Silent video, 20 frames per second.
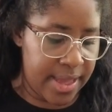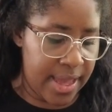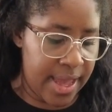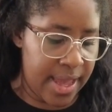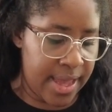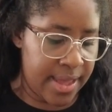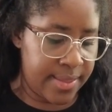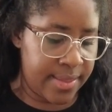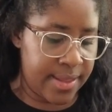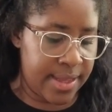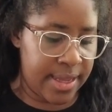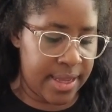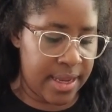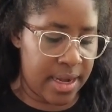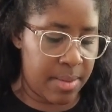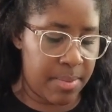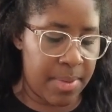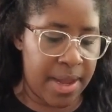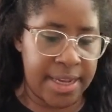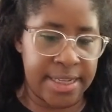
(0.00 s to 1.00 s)
And
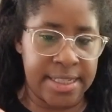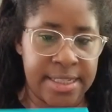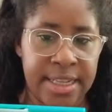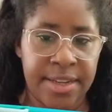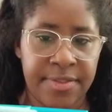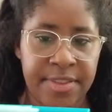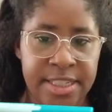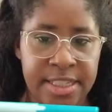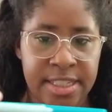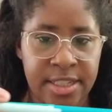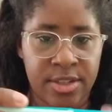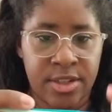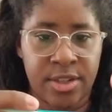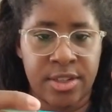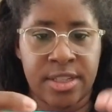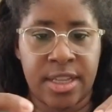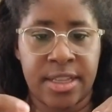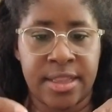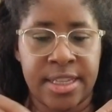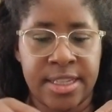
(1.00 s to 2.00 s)
then my safety
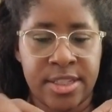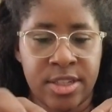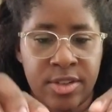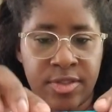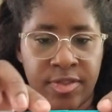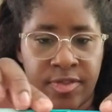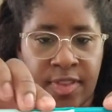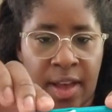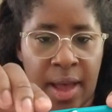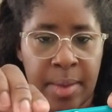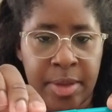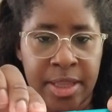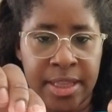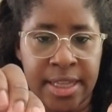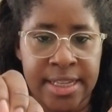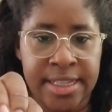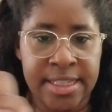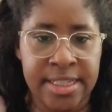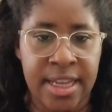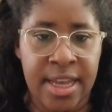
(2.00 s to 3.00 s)
scissors, these are
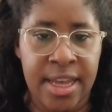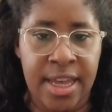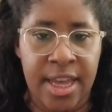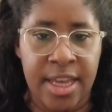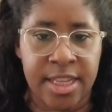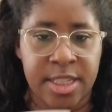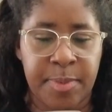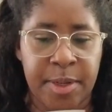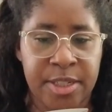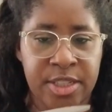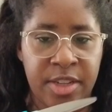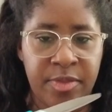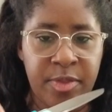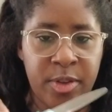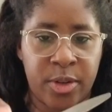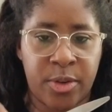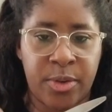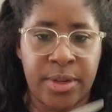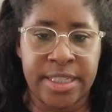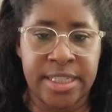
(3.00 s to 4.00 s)
fabulous. especially if
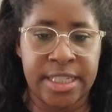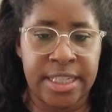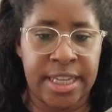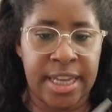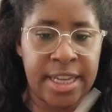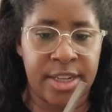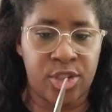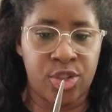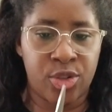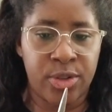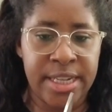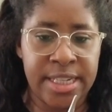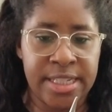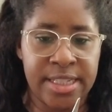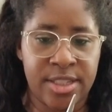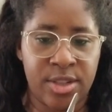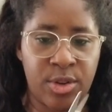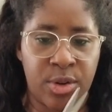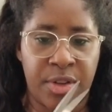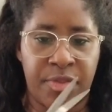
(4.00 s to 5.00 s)
you're going to get
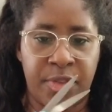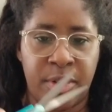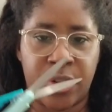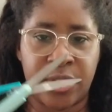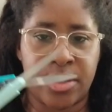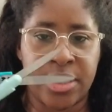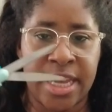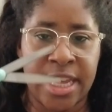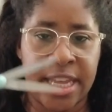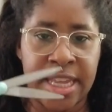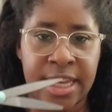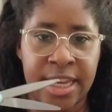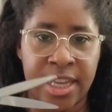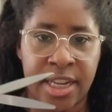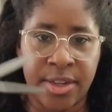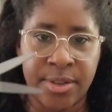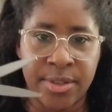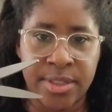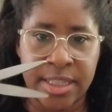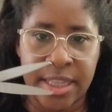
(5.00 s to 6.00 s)
treats or if you're taking
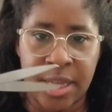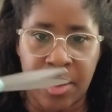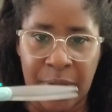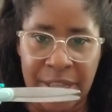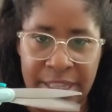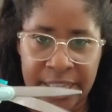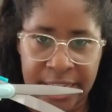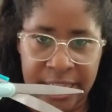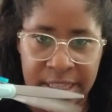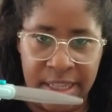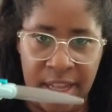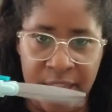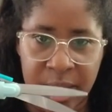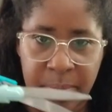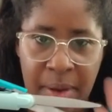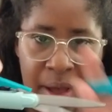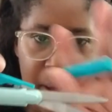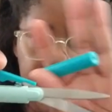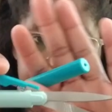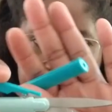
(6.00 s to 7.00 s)
kiddos and they want like
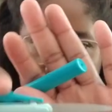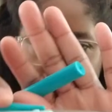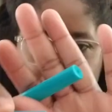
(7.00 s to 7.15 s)
lollipops